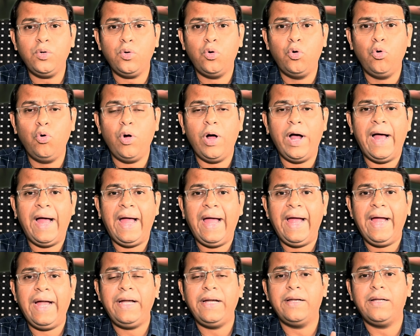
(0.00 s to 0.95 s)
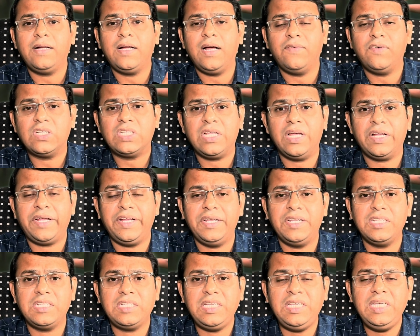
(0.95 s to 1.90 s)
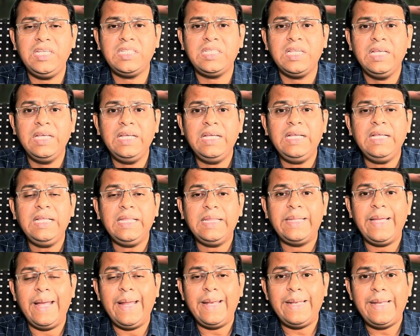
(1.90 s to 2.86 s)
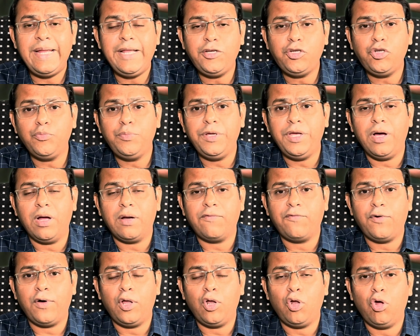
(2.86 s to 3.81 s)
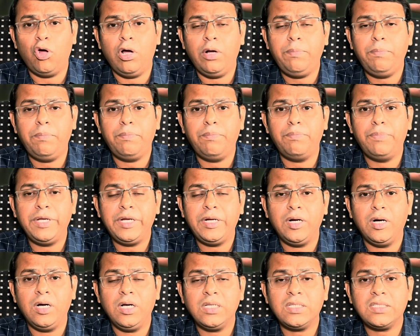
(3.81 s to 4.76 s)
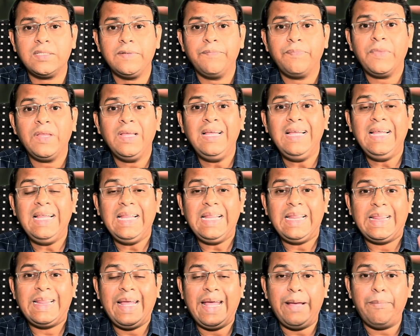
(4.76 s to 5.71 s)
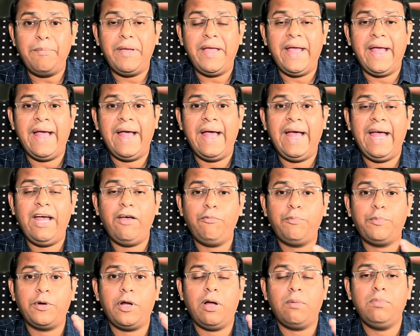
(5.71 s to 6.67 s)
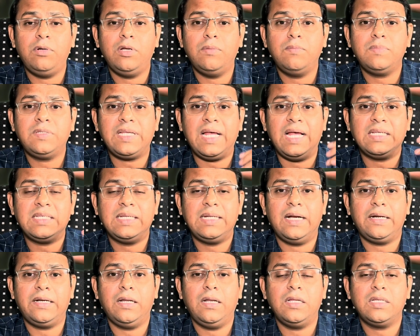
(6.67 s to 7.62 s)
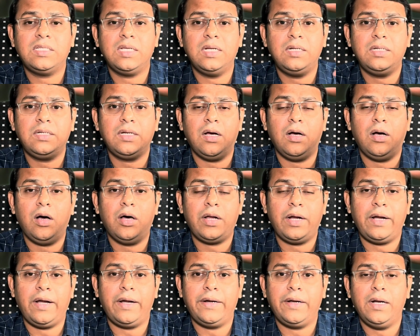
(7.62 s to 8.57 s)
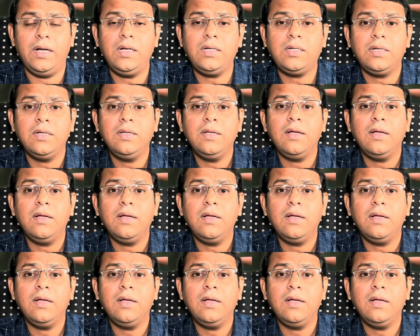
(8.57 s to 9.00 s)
who had Kawasaki disease, they need to be on follow-up because they may have problems as an adolescent or an adult